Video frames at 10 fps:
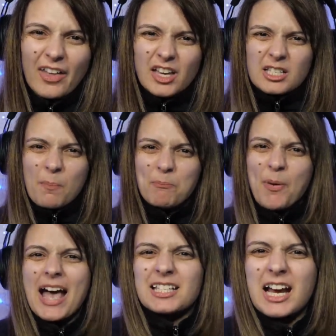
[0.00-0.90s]
I think it's a
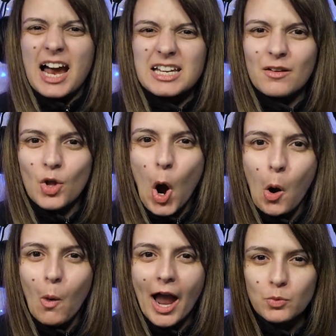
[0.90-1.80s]
best idea in the
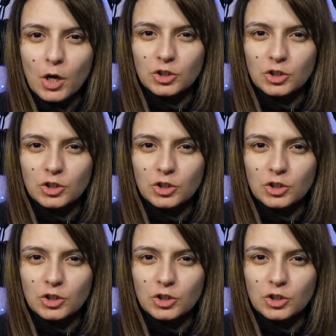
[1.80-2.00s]
whole wide world